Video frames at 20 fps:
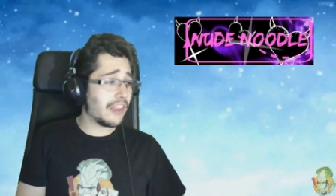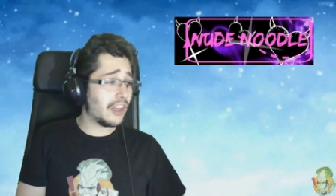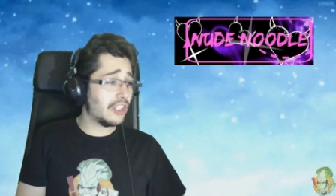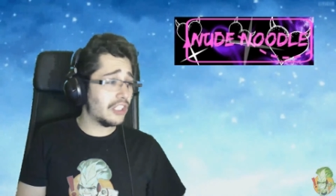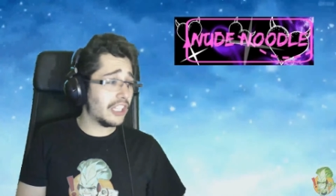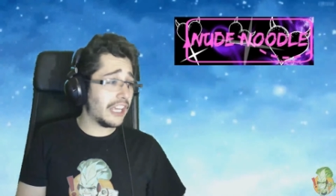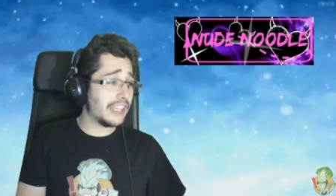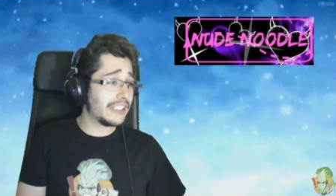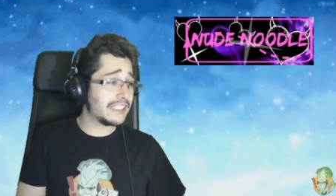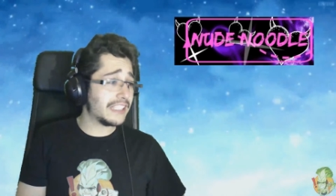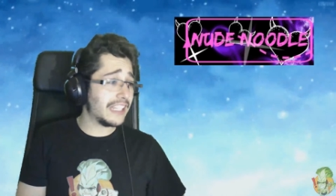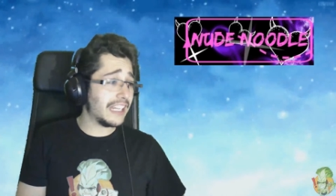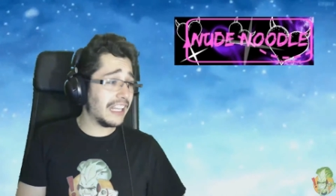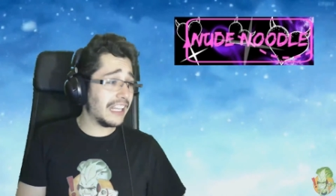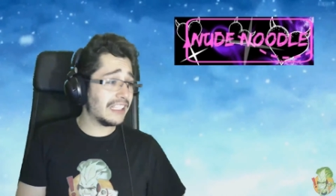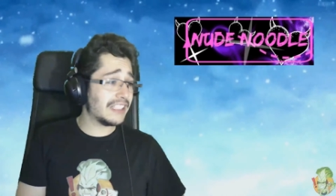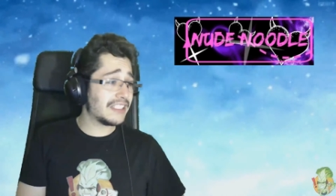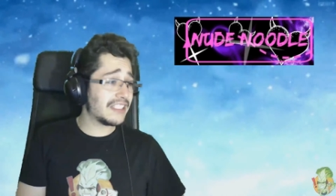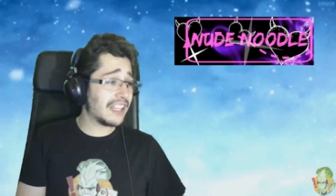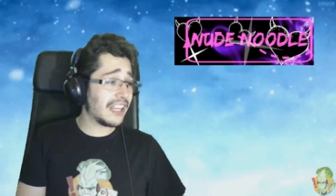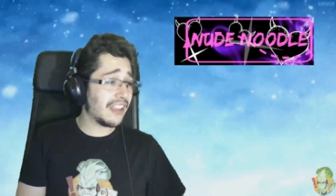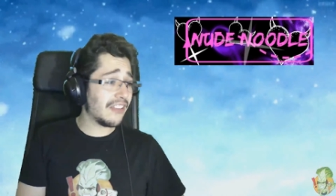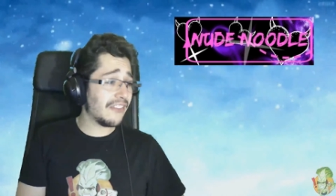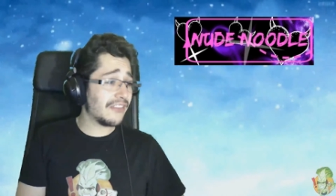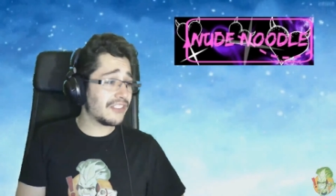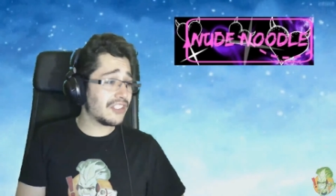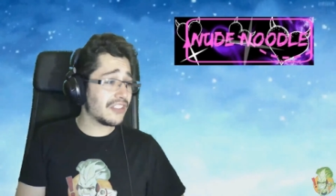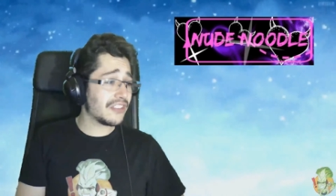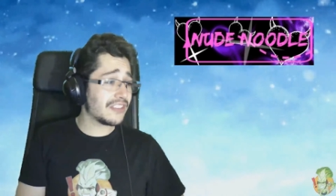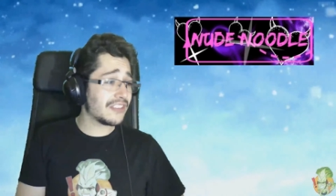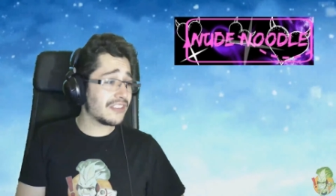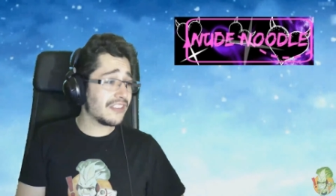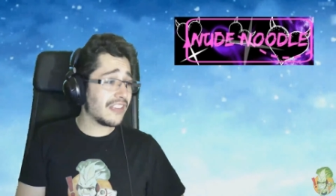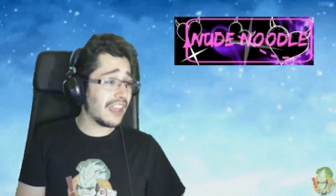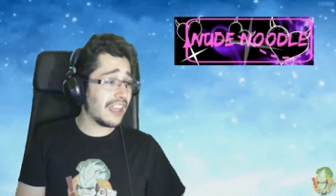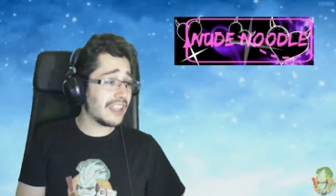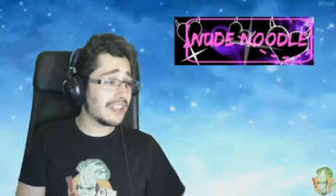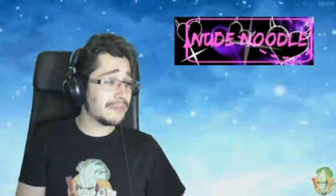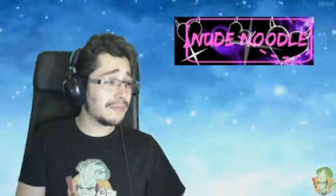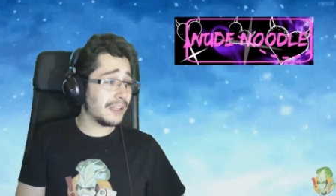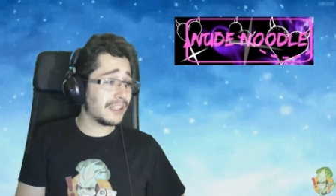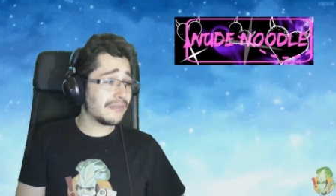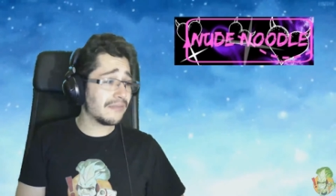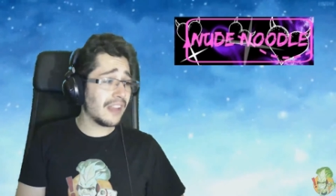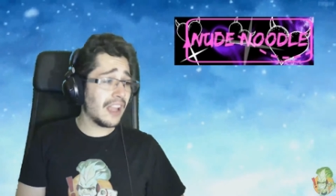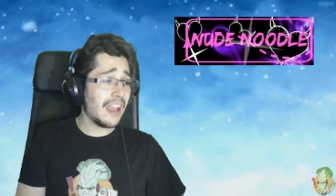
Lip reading: Audacity instead of just this, but